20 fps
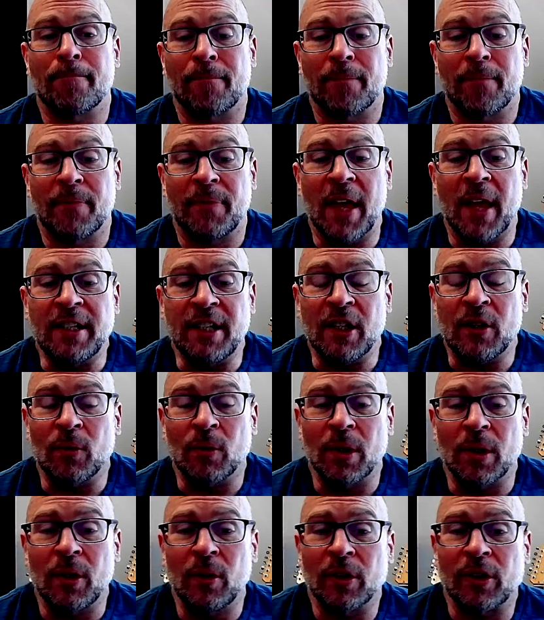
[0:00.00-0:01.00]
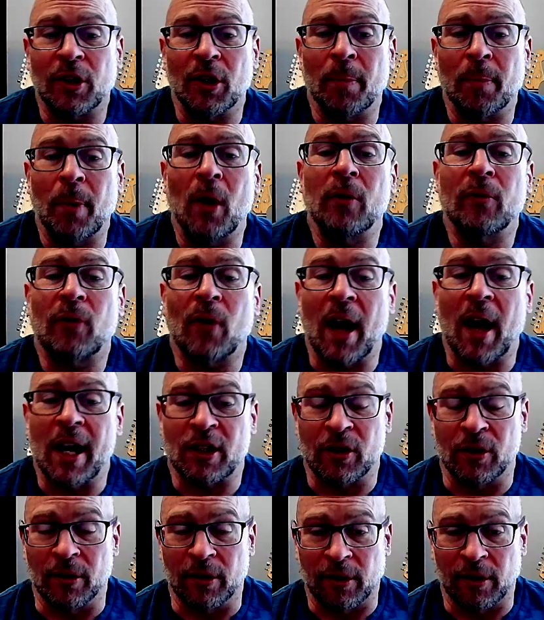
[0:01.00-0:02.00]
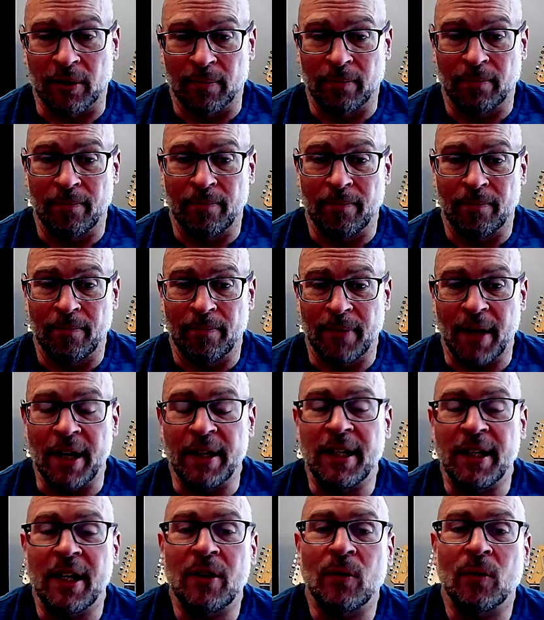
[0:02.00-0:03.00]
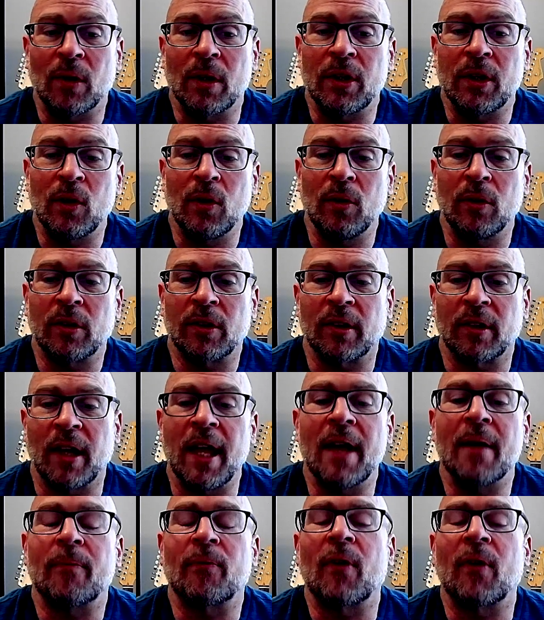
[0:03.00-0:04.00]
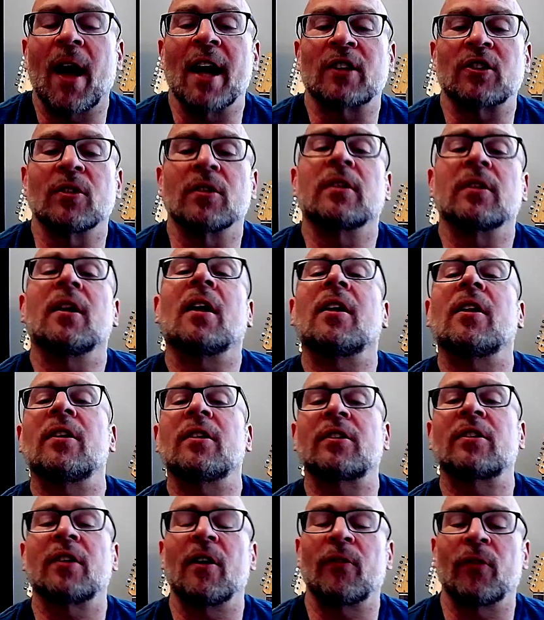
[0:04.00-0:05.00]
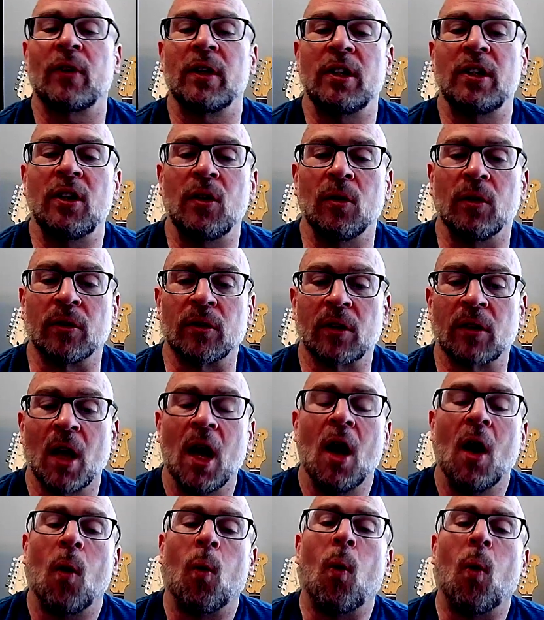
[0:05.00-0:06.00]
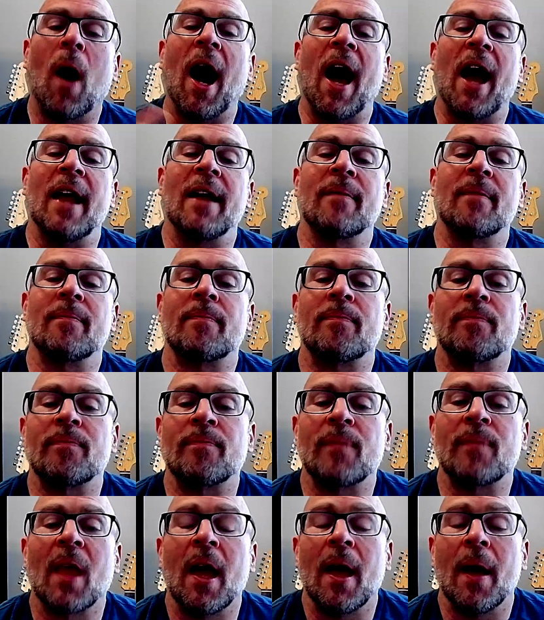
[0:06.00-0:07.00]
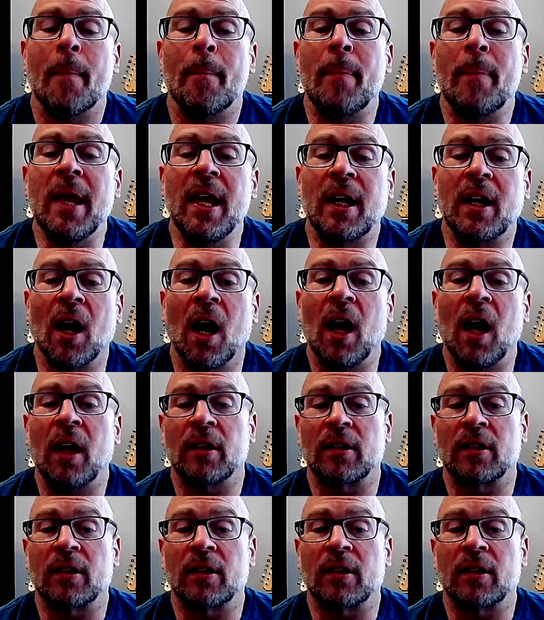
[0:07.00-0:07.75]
They didn't reduce their bone fractures. They didn't reduce hip fractures. None of this stuff reduced. Why? Because